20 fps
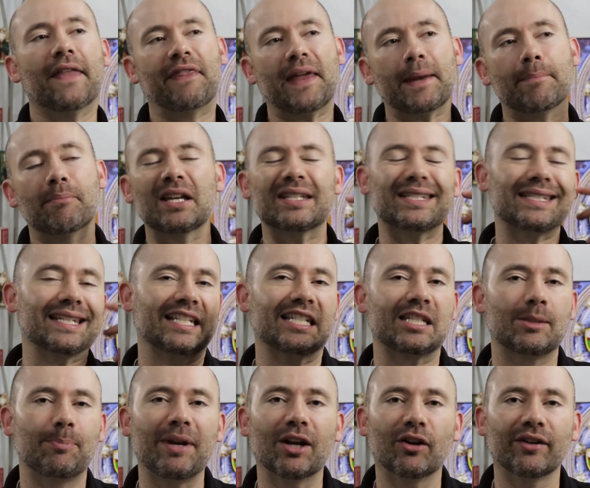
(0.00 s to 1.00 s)
they must
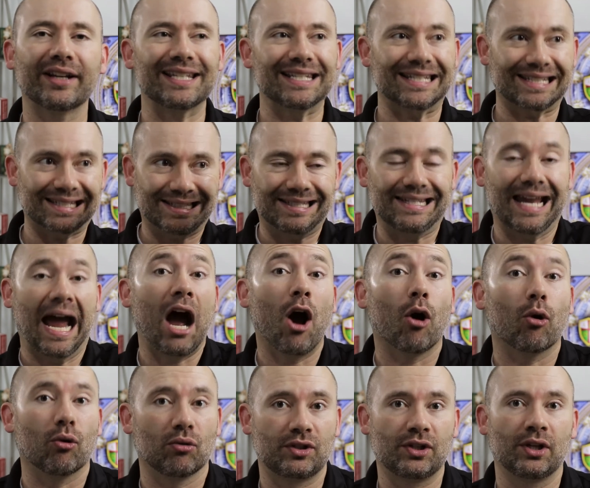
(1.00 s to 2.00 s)
experience
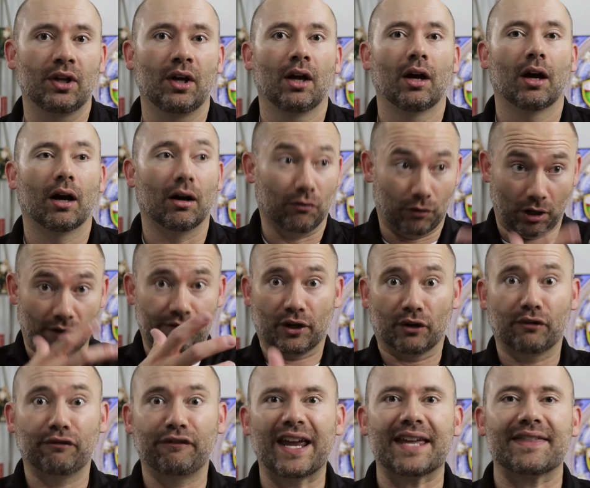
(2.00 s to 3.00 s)
doubt of their
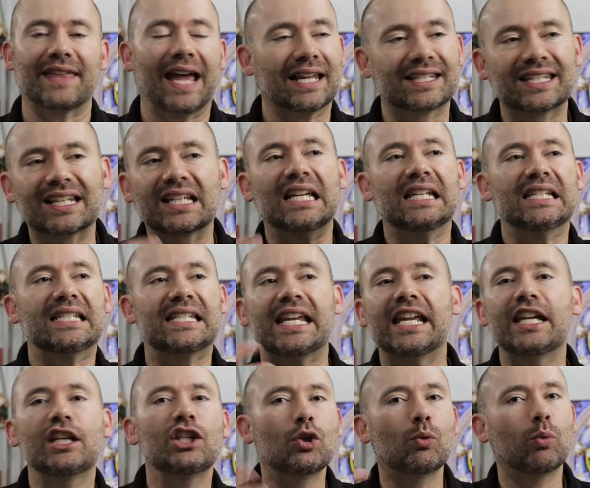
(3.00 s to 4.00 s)
faith as a
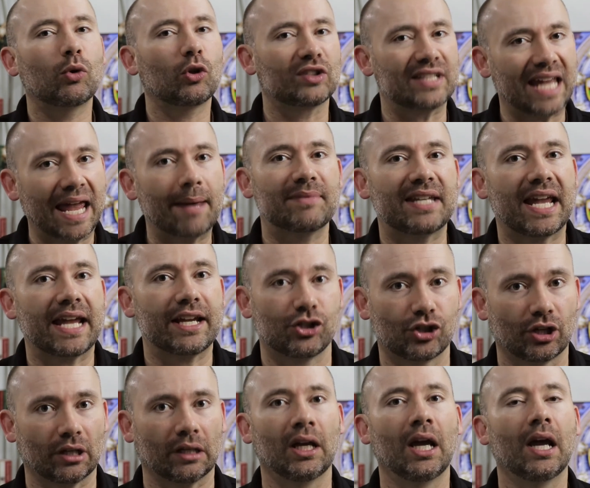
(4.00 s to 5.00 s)
continual
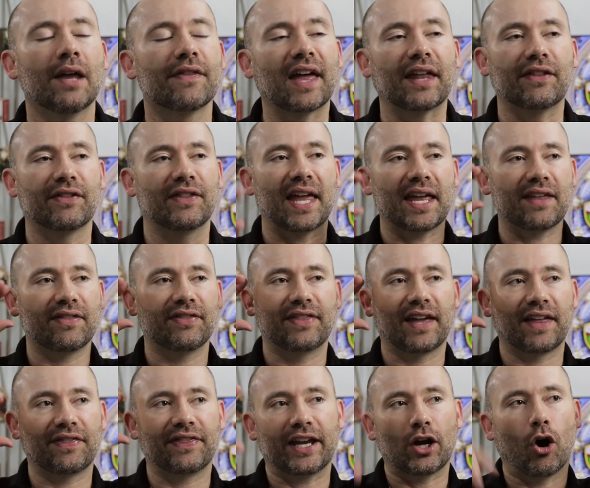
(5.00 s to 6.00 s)
temptation. That they
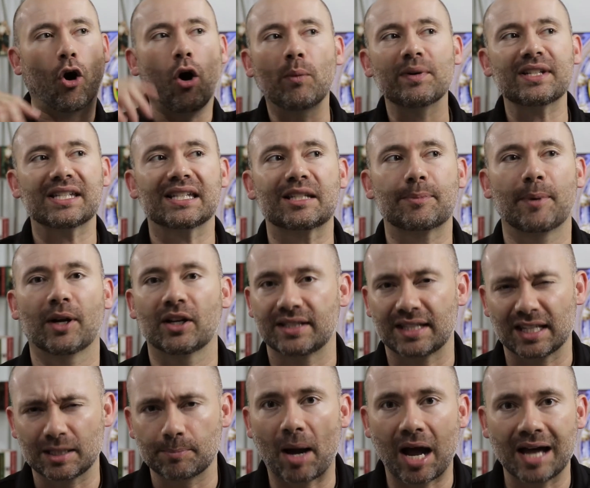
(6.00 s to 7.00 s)
that they always experience
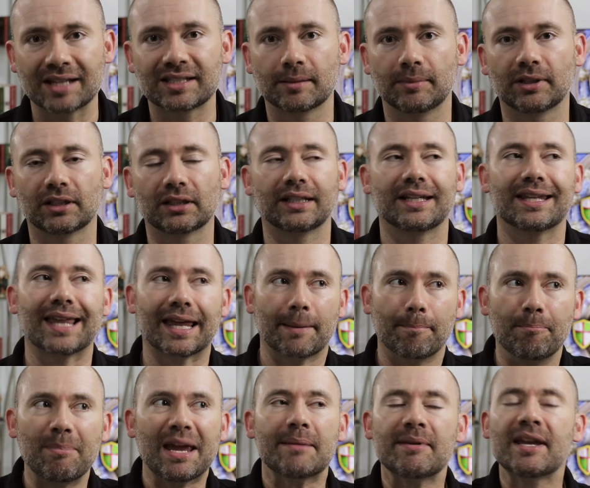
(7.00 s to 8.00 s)
this possibility that
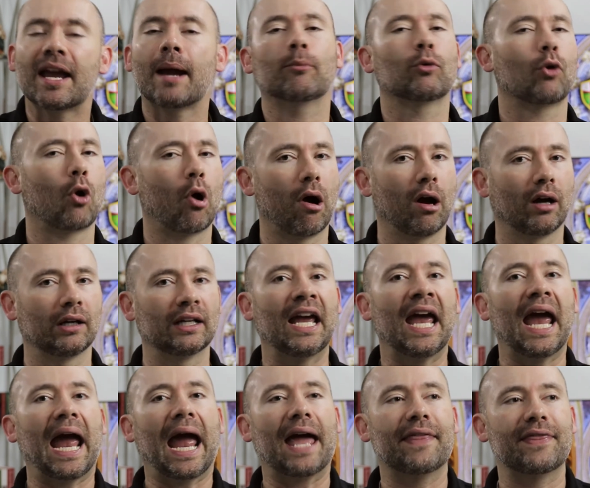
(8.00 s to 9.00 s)
maybe I'm wrong
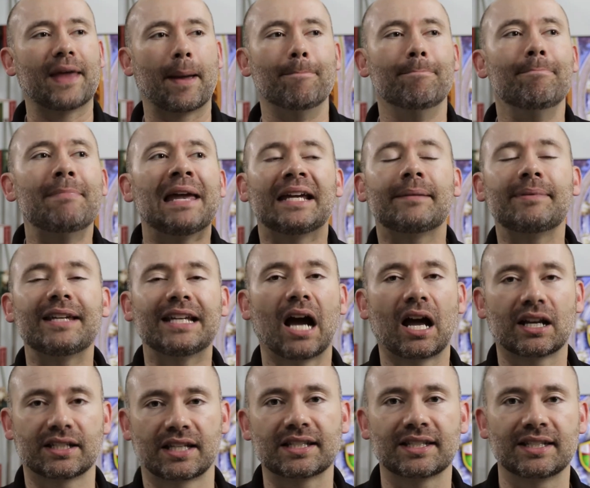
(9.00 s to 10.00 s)
and that maybe
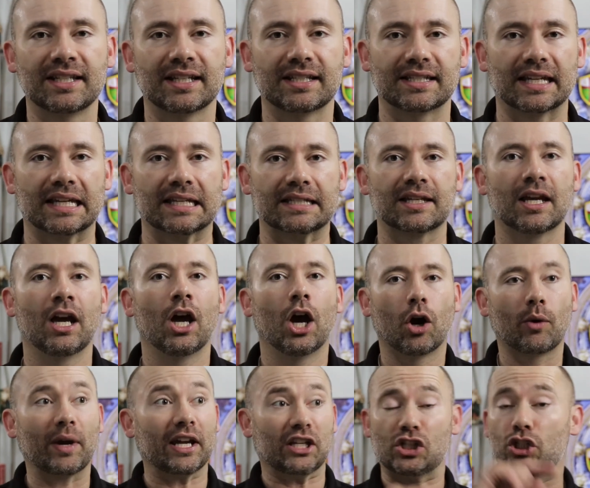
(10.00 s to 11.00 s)
God doesn't exist.
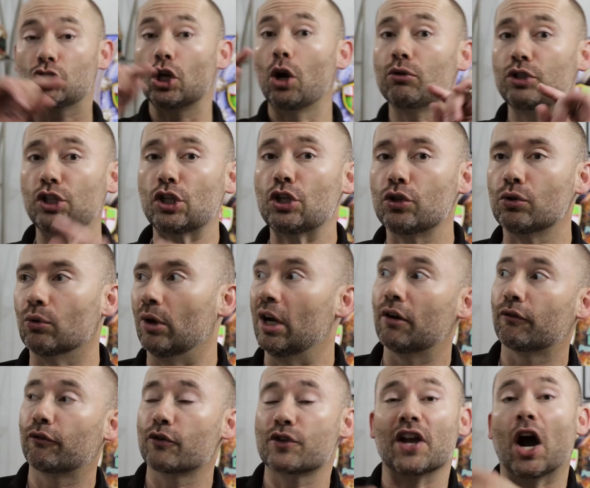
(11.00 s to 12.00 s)
Okay, so too
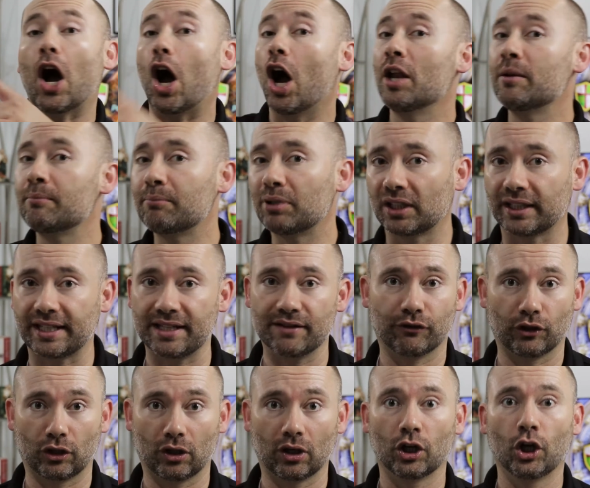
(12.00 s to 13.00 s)
for the
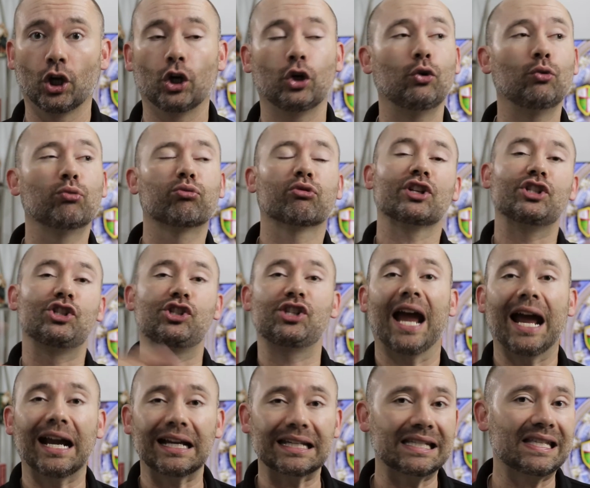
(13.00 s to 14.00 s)
unbeliever who
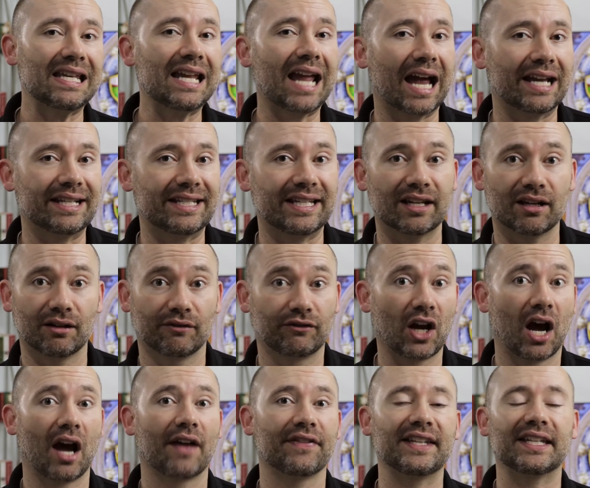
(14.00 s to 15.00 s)
rejects the idea of
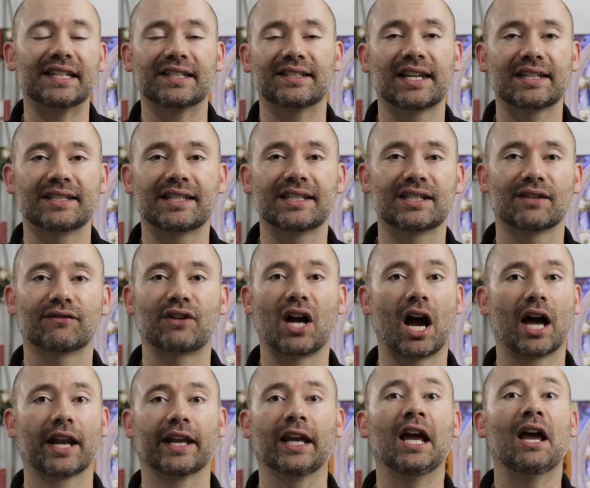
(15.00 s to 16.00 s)
God, the existence of
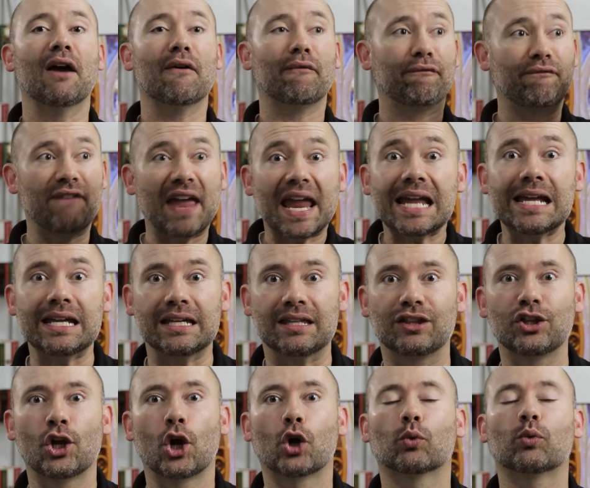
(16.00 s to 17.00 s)
God,
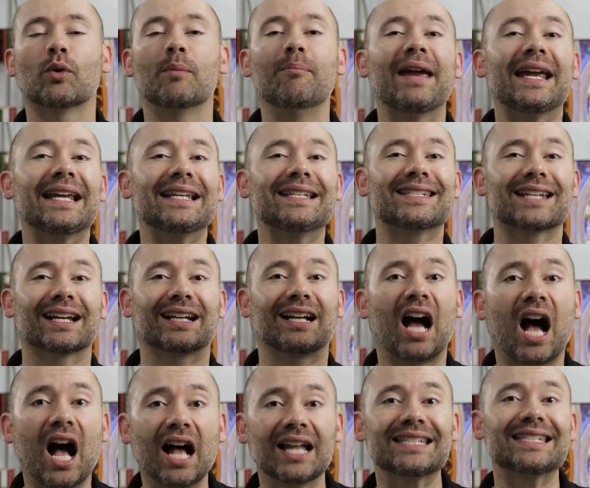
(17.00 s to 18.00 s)
faith remains a
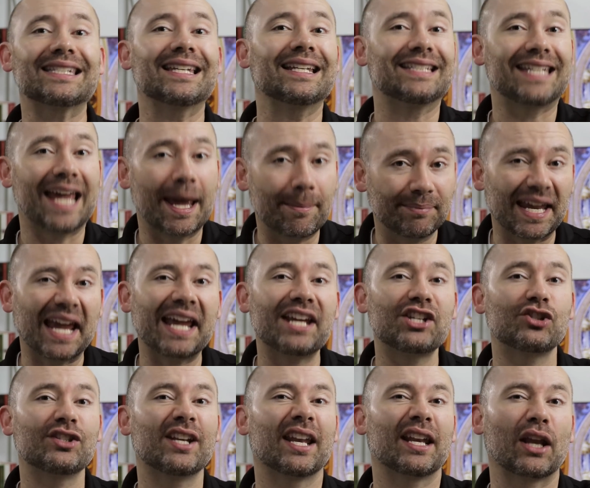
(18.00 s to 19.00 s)
constant
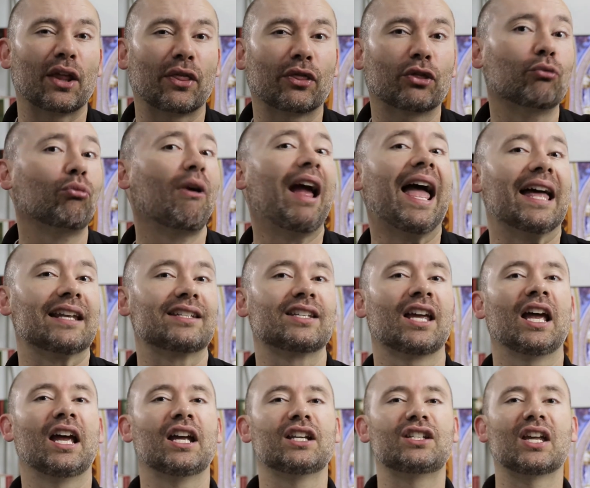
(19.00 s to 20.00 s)
temptation and a threat
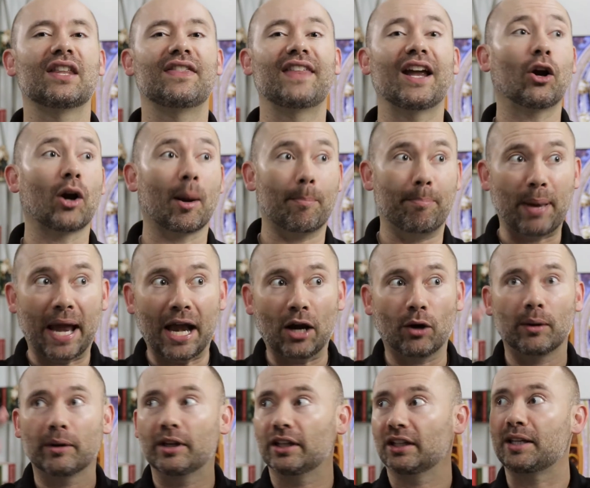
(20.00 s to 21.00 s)
to their
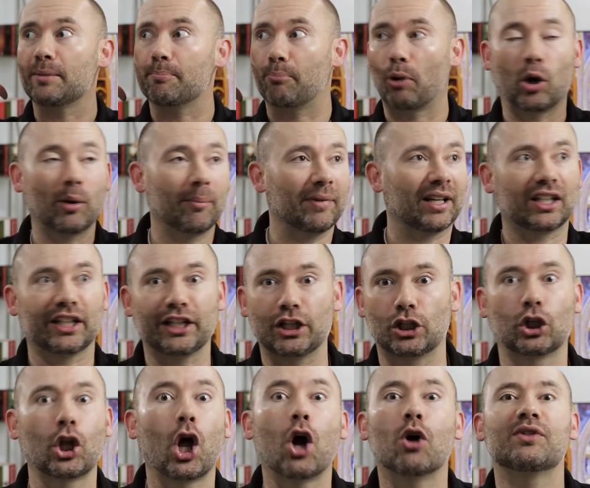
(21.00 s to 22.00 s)
apparently permanently
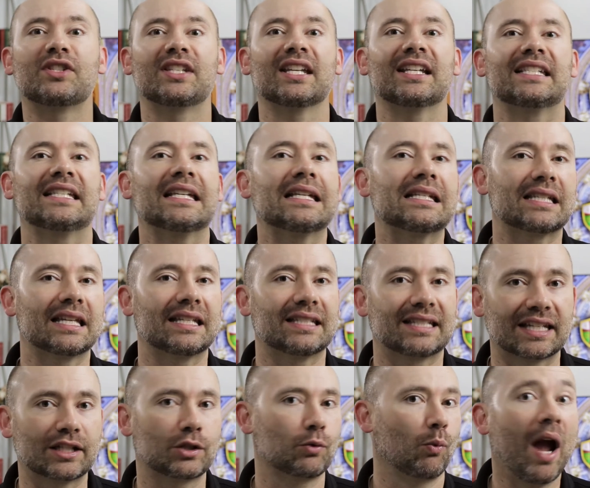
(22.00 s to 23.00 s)
closed existence
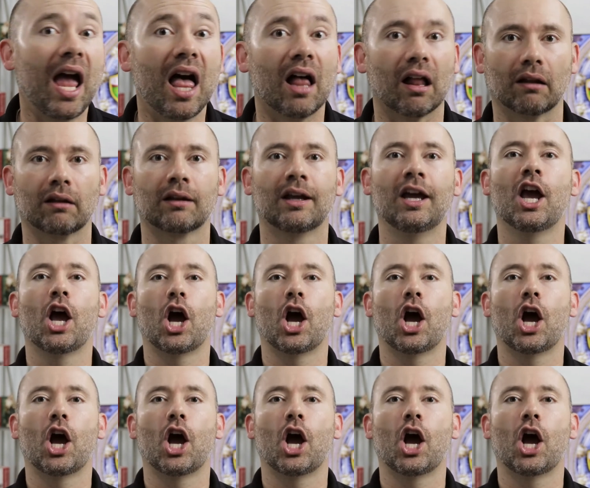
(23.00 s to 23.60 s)
as well.